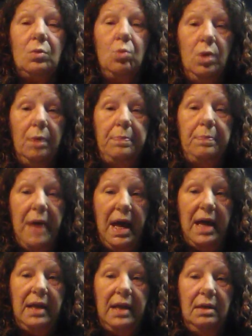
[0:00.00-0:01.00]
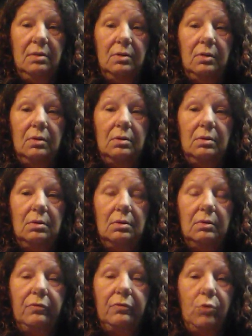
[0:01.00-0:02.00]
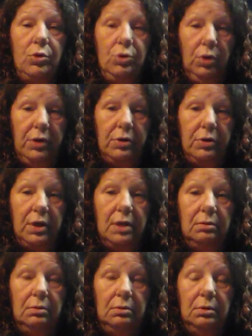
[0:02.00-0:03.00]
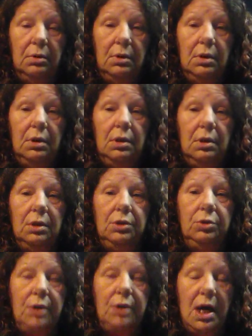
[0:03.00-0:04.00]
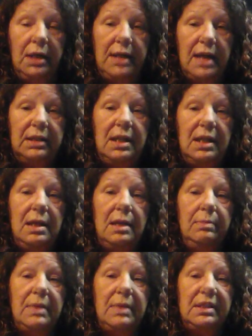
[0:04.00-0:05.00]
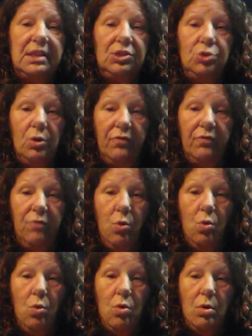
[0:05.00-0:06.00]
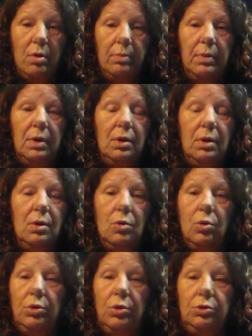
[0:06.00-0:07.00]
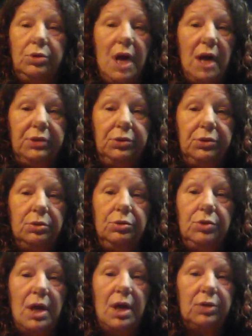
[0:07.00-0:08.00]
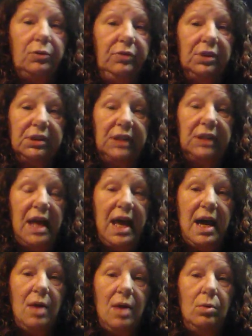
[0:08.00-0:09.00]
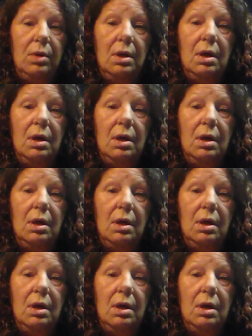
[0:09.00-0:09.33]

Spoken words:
will pay for your Lyrica. You contact them, they send you a form, or your doctor fills it out,